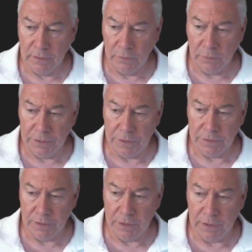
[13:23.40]
which is
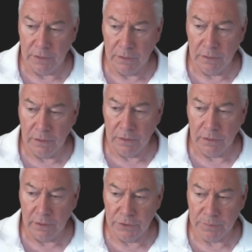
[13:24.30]
the
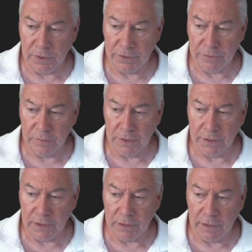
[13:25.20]
close price from the
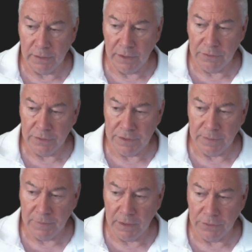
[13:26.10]
data. Now here is
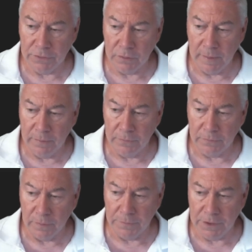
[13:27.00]
something else to remember
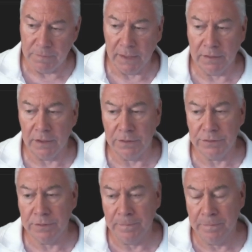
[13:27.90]
from these
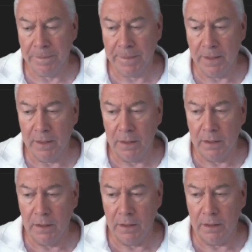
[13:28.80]
backtests.
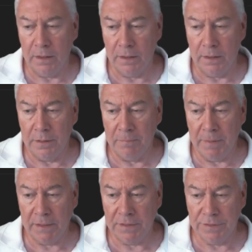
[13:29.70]
The
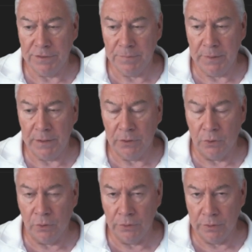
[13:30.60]
backtest is being
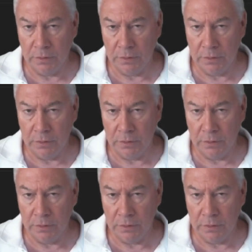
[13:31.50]
called